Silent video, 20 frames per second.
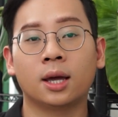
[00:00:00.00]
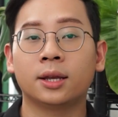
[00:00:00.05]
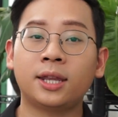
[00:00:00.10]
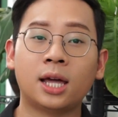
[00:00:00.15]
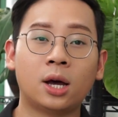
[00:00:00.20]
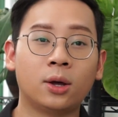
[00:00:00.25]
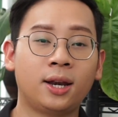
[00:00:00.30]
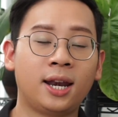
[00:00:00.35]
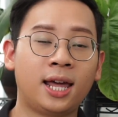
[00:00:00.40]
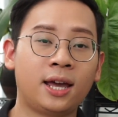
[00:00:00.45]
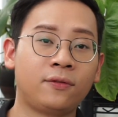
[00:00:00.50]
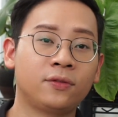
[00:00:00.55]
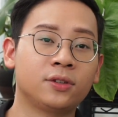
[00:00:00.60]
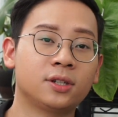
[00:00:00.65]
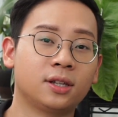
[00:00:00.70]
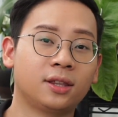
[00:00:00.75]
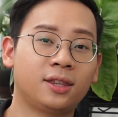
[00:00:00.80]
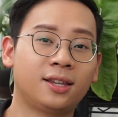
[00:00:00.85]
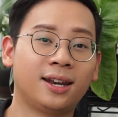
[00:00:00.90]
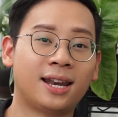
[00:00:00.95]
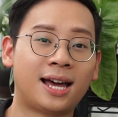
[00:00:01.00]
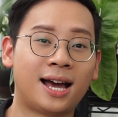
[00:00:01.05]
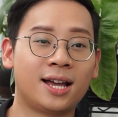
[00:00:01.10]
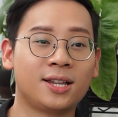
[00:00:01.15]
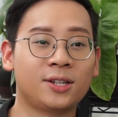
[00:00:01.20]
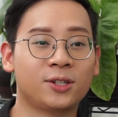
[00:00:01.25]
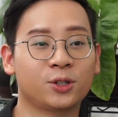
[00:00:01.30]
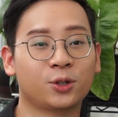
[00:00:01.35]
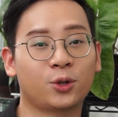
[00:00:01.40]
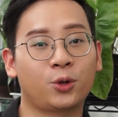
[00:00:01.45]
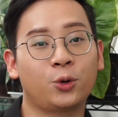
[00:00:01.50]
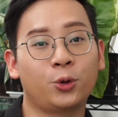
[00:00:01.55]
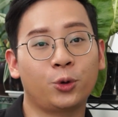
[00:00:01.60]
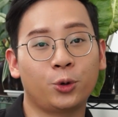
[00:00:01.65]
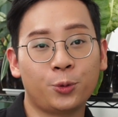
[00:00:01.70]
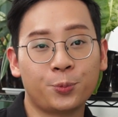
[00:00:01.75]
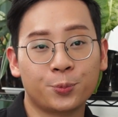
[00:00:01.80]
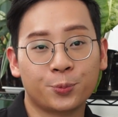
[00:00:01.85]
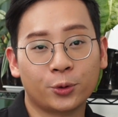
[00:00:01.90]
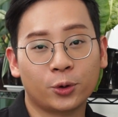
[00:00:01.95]
Now left the last
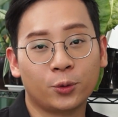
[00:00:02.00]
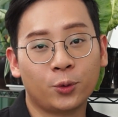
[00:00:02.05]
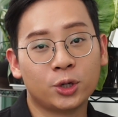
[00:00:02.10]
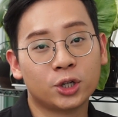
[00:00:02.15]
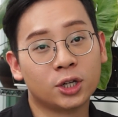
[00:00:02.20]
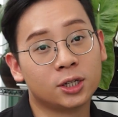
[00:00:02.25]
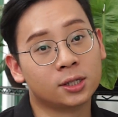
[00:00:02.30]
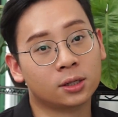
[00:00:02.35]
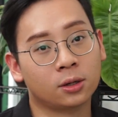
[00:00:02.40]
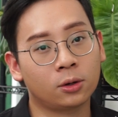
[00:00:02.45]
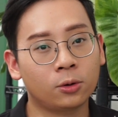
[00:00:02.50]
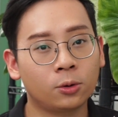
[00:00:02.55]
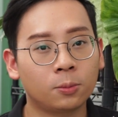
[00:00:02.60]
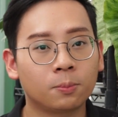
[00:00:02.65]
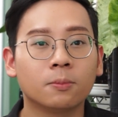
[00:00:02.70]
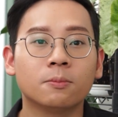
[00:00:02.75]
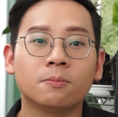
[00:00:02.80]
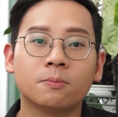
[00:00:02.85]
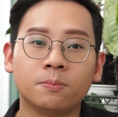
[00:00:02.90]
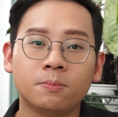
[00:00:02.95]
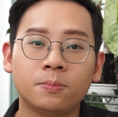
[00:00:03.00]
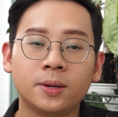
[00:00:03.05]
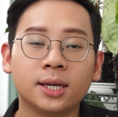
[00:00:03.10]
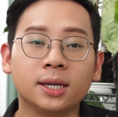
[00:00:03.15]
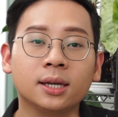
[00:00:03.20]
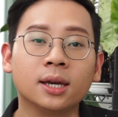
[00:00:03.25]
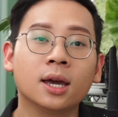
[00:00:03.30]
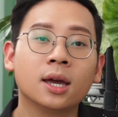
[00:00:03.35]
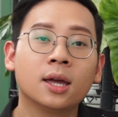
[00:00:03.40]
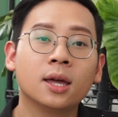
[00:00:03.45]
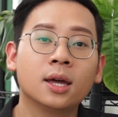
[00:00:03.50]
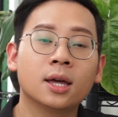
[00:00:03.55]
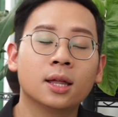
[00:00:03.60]
group, which is group B.